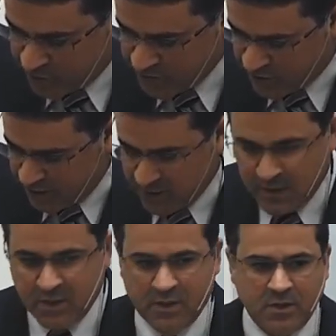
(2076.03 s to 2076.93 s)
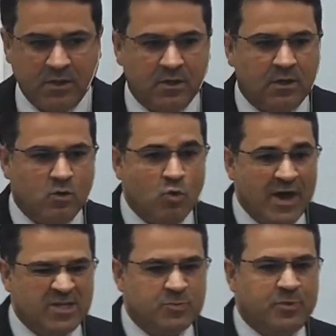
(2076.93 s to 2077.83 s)
we have our
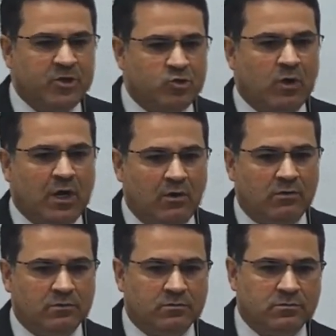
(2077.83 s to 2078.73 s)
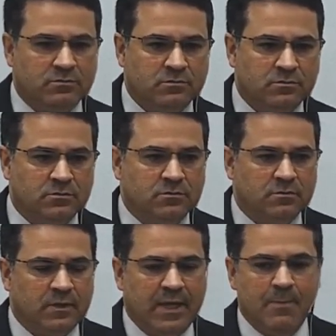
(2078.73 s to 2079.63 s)
commitments, your necessities, but the
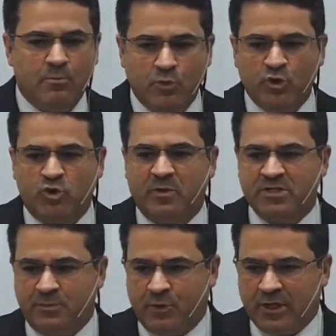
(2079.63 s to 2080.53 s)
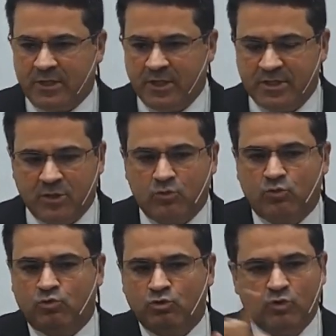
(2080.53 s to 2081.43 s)
spiritual side is much
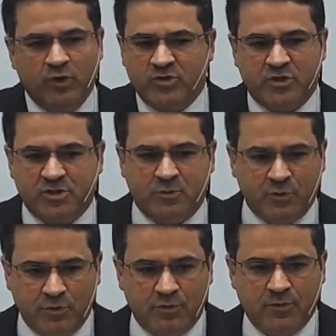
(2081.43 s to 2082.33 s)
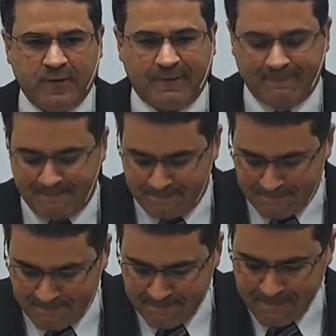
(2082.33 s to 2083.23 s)
more important than everything
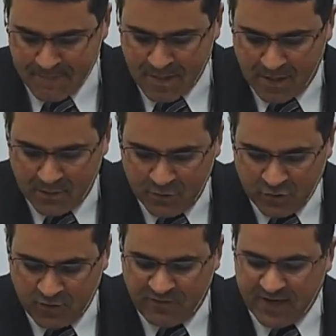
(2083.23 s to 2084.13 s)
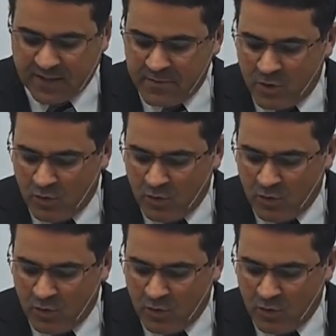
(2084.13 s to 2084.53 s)
in the world.